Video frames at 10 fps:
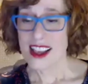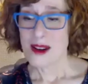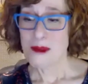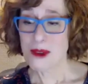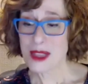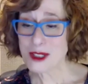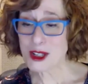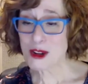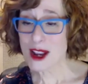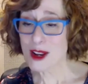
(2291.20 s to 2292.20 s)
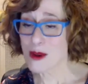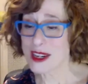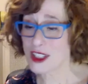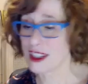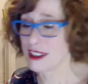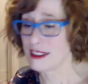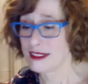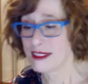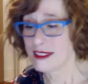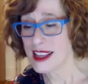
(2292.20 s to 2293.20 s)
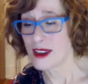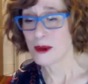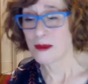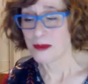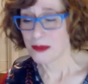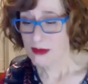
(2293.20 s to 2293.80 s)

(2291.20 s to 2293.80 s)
Well, that was a great question. Thank you.